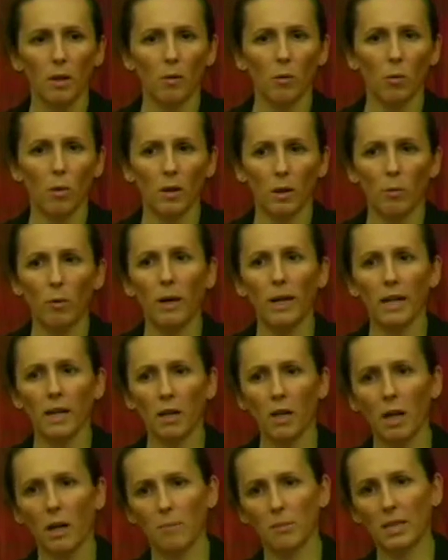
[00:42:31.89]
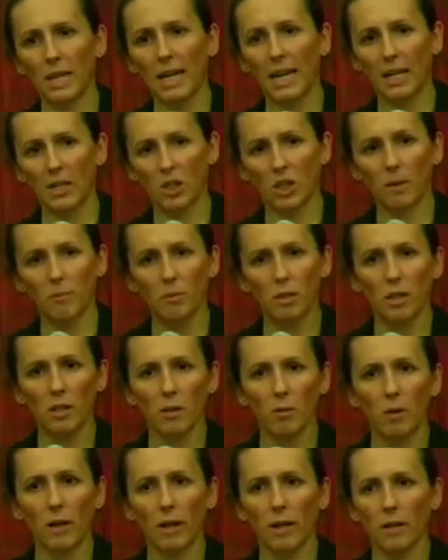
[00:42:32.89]
When the riot cops catch up to
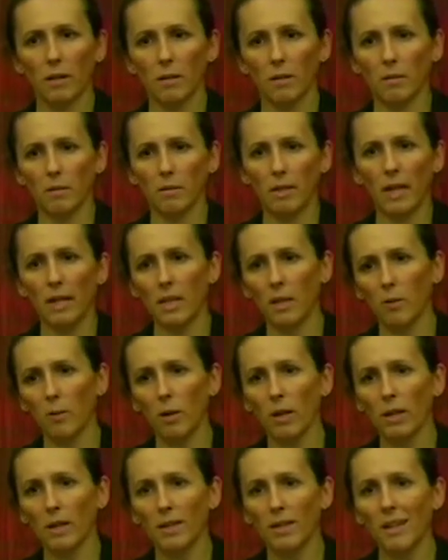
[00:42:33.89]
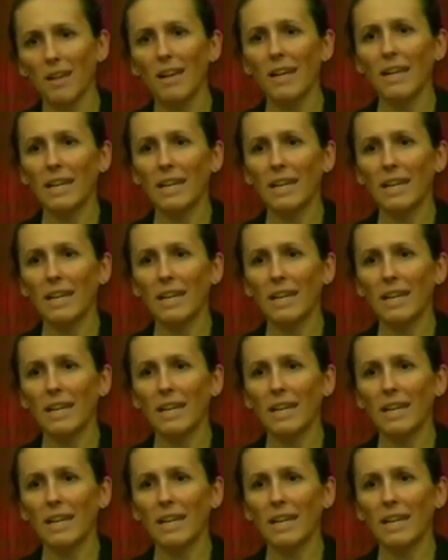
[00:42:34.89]
you and take you in,